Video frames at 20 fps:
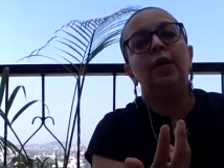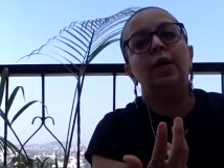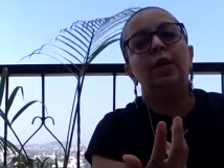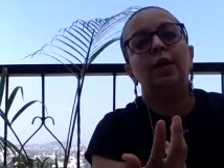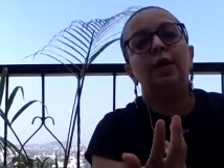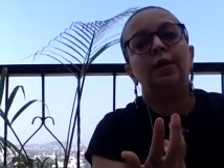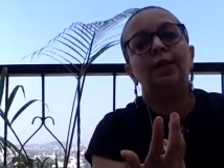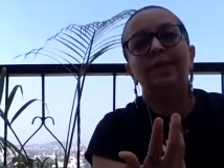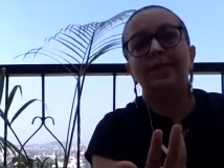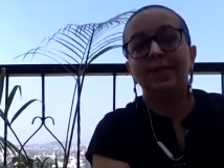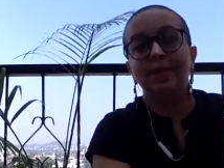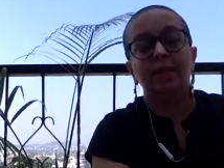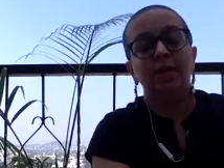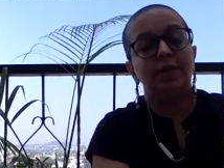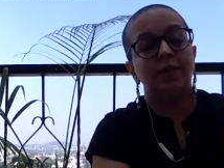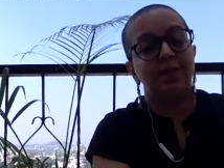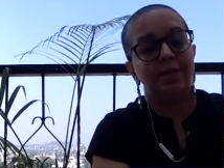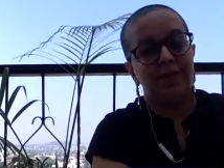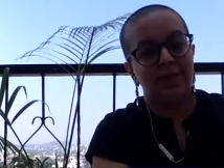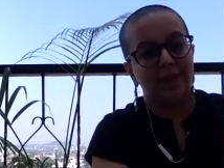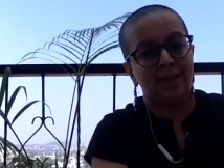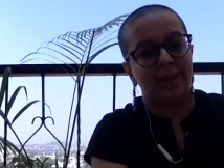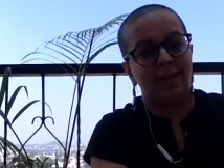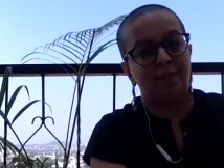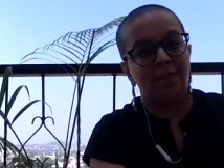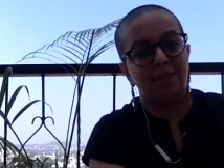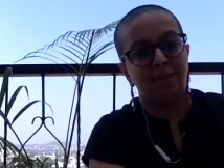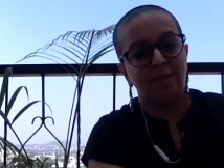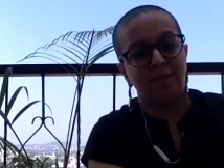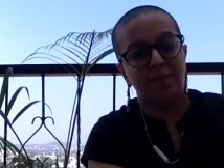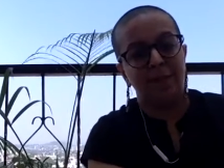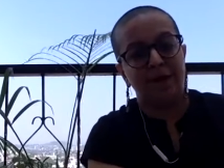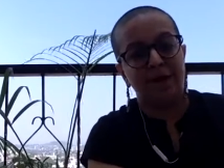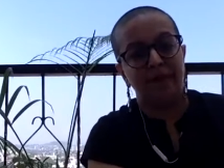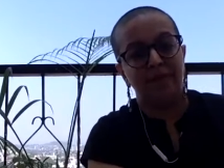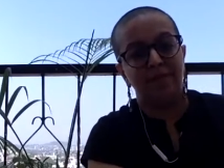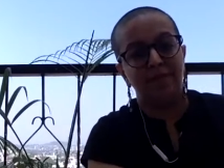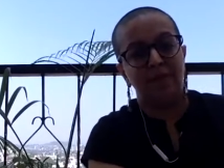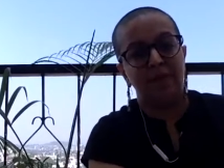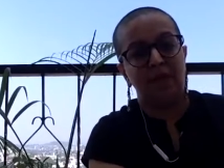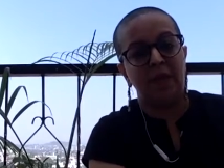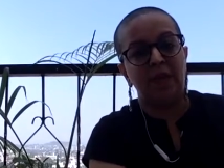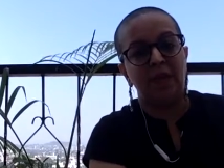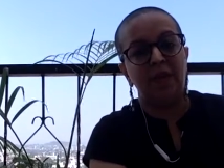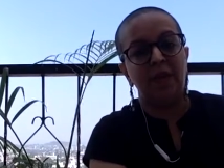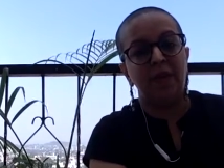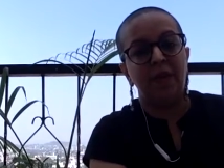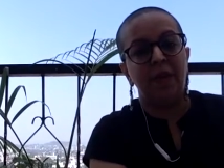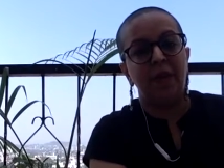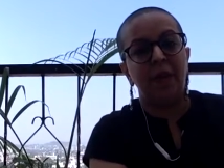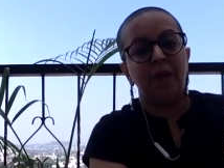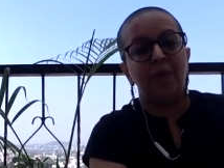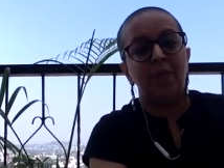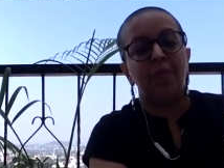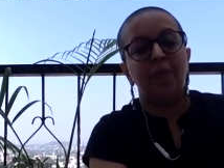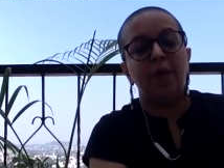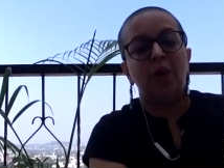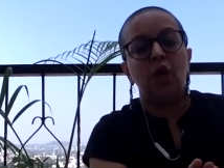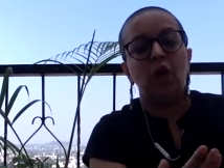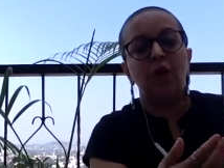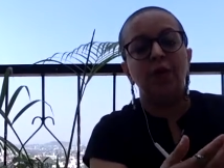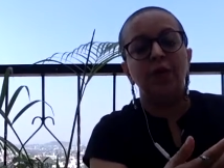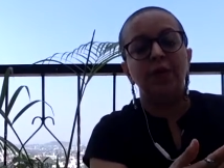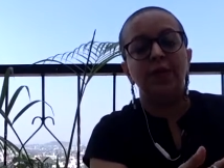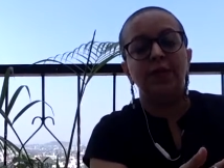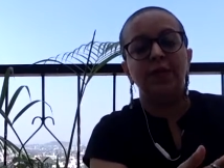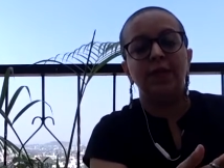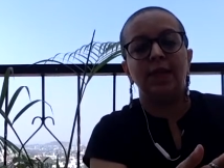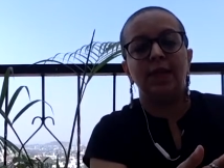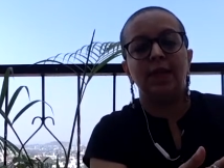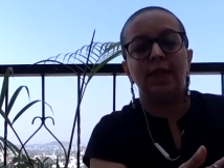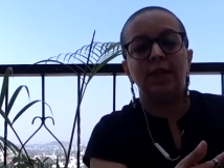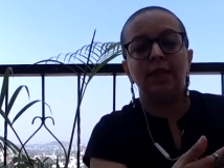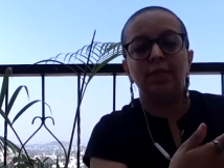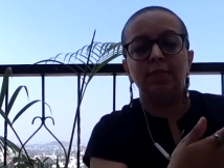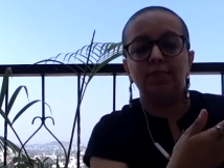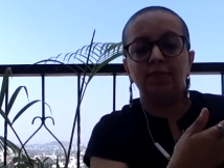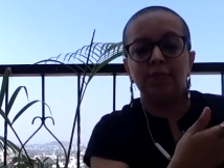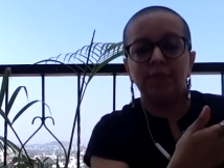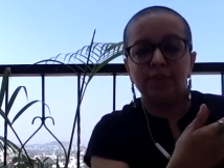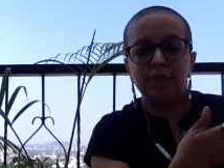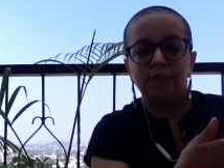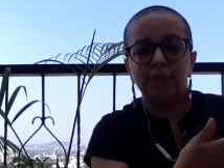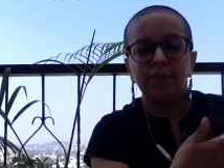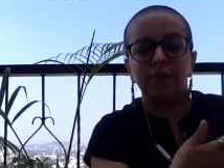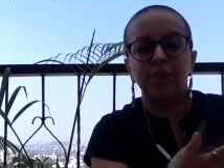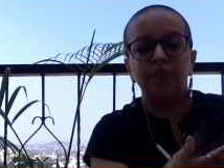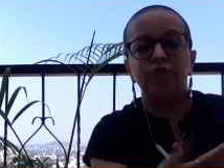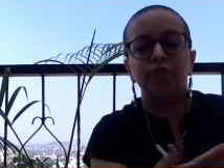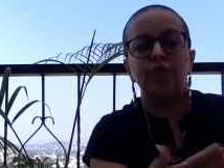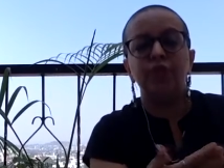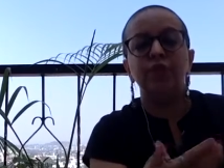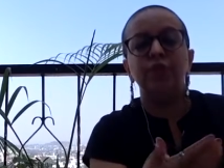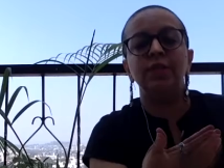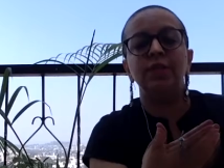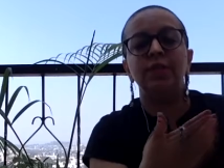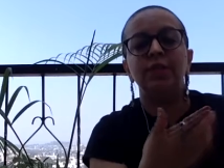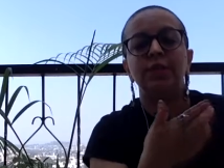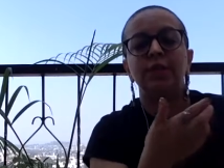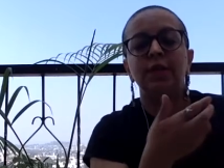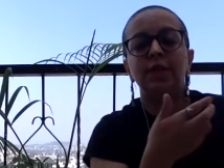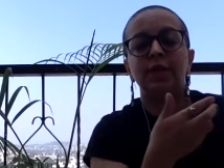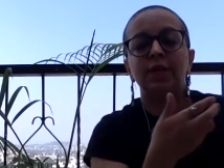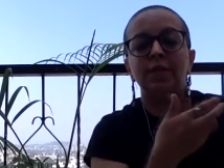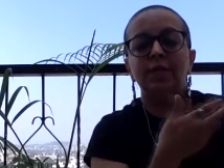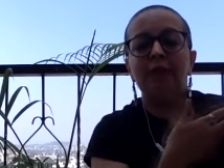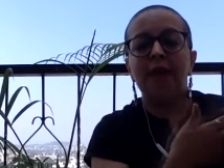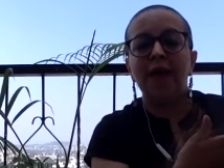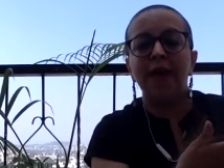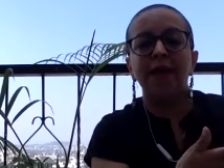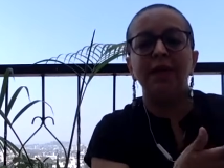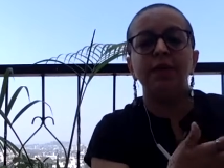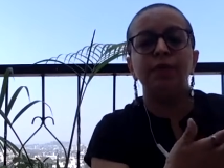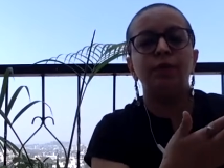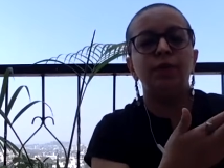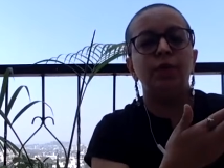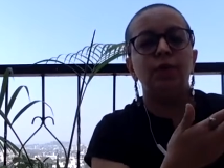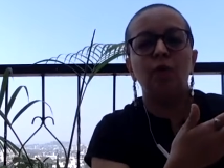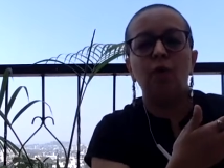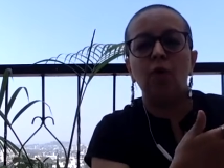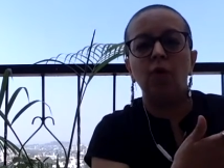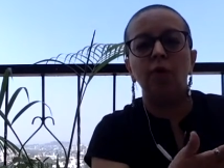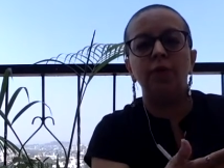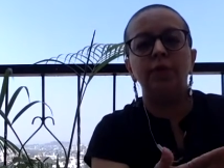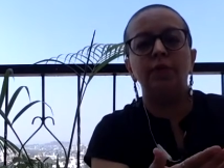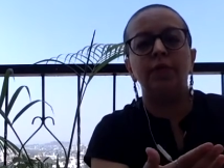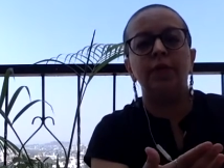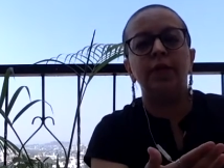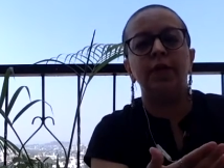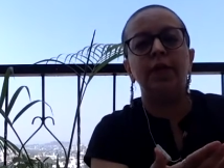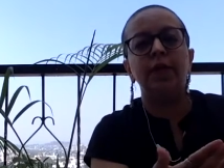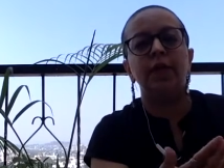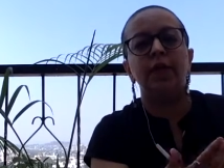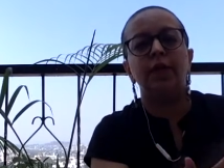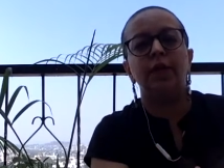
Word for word: uh, circus in times of pandemic? Because uh, the restrictions, the bans were already